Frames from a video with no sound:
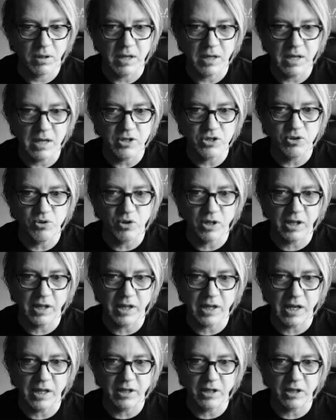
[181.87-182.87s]
is you
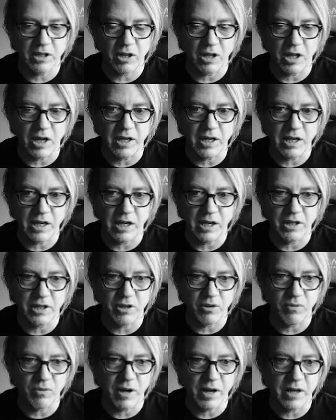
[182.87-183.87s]
click on the little icon on
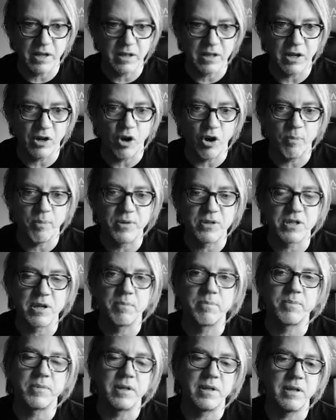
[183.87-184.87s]
the right that opens
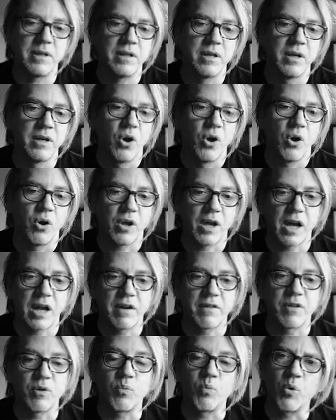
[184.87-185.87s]
up the kind
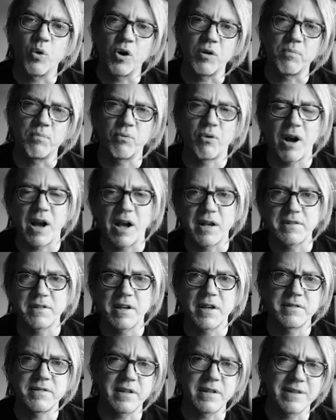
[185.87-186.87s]
of the word
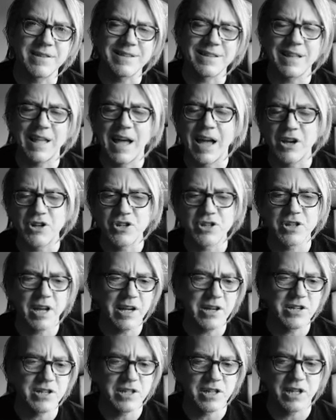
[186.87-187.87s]
processing slash
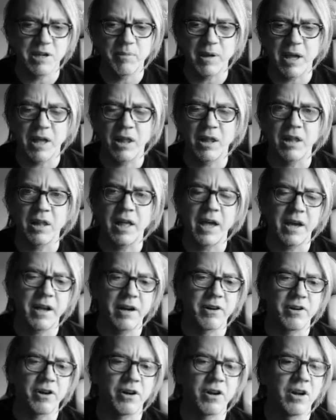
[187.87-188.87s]
HTML
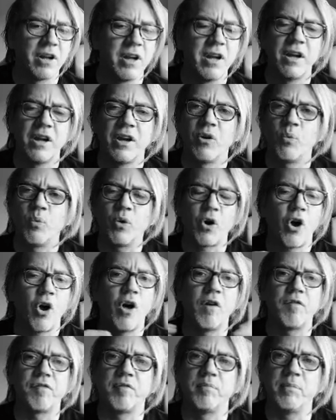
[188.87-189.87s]
editor. We're
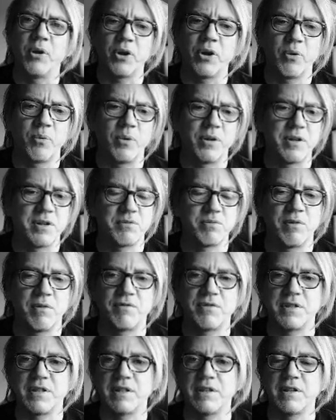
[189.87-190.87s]
all familiar with this.
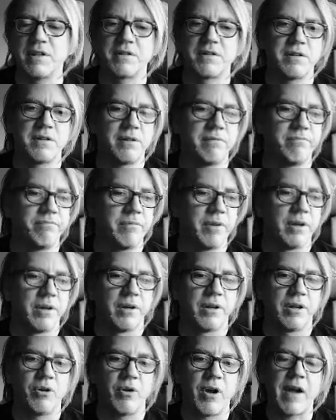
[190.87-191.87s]
We've seen this in
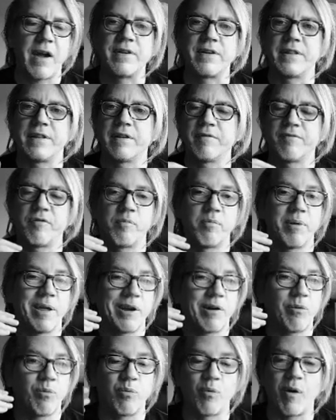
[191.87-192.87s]
everything from
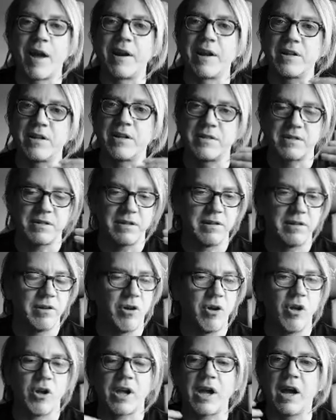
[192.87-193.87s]
like Reddit and
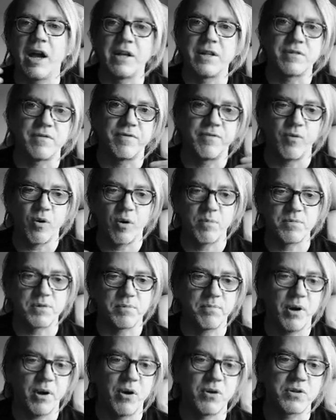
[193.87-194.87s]
all kinds of forums
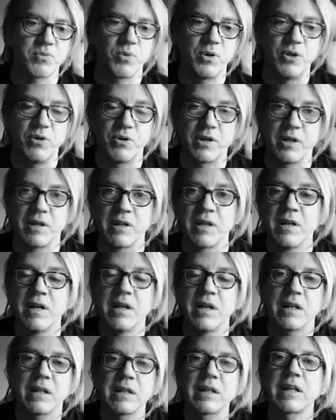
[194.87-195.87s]
and posts where you can
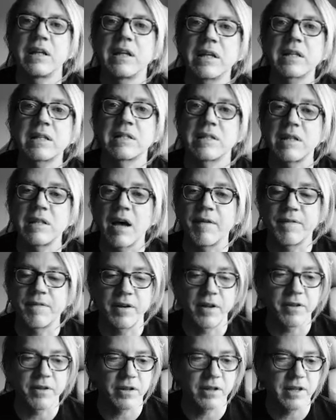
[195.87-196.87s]
link stuff
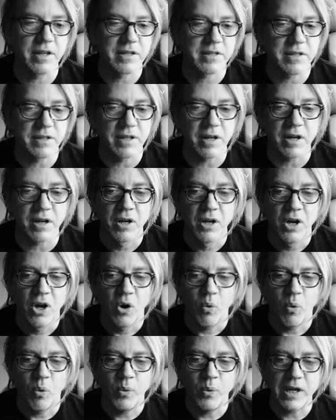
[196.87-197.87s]
and other links in there.
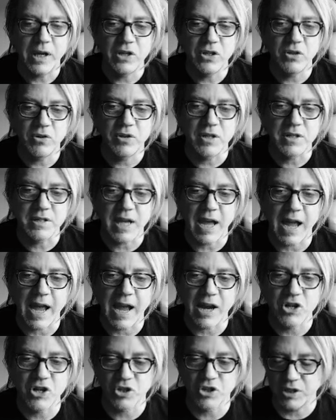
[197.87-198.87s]
Well, we can do this
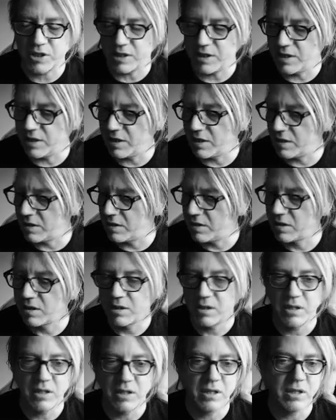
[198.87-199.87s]
actually in
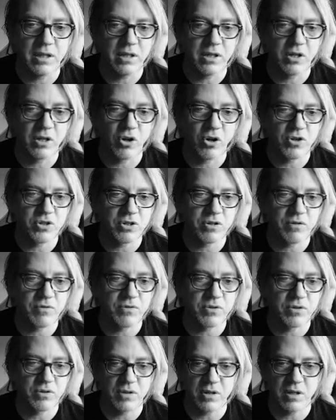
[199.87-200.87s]
the cursive
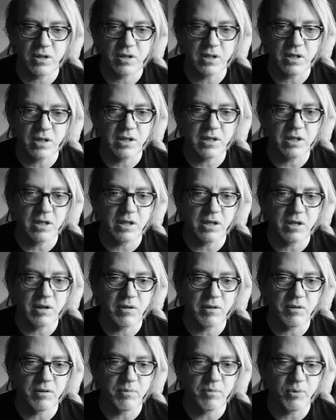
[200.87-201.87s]
in
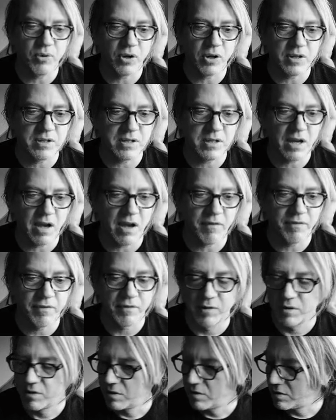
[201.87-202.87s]
the book itself.
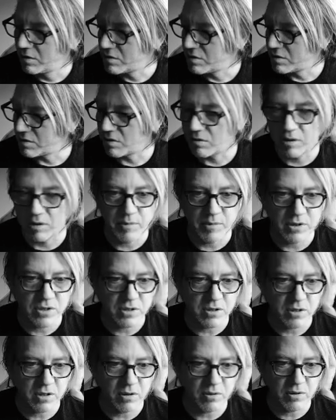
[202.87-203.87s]
So let me
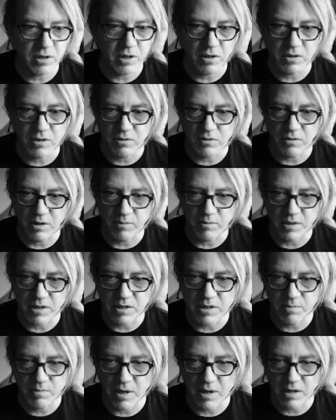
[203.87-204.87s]
just go here to an empty
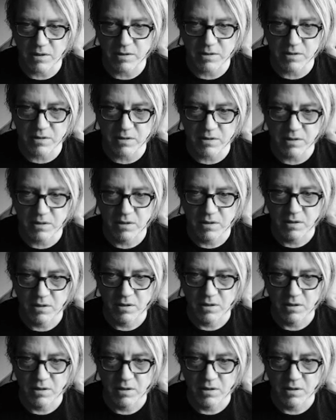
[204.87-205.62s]
space,